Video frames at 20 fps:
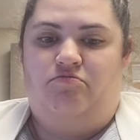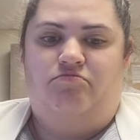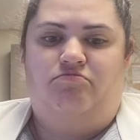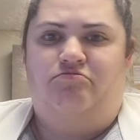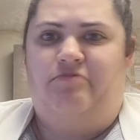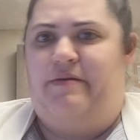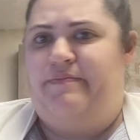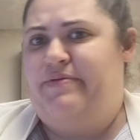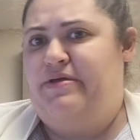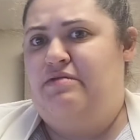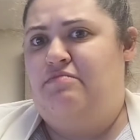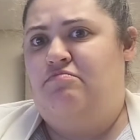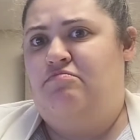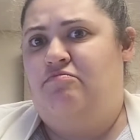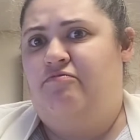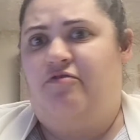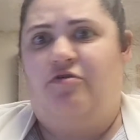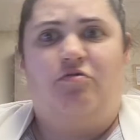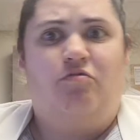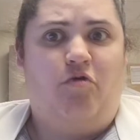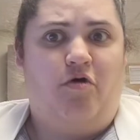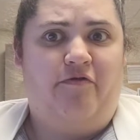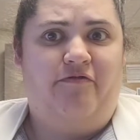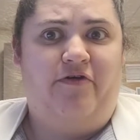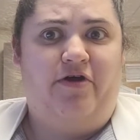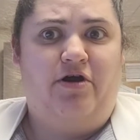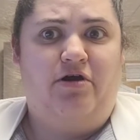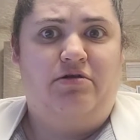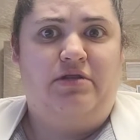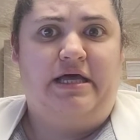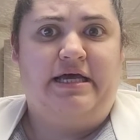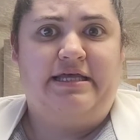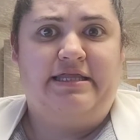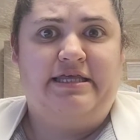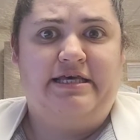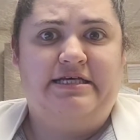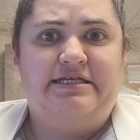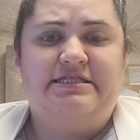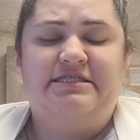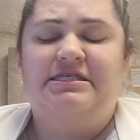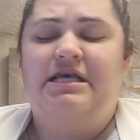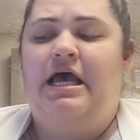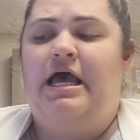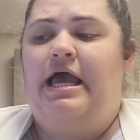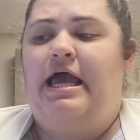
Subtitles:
weapon for warfare like this,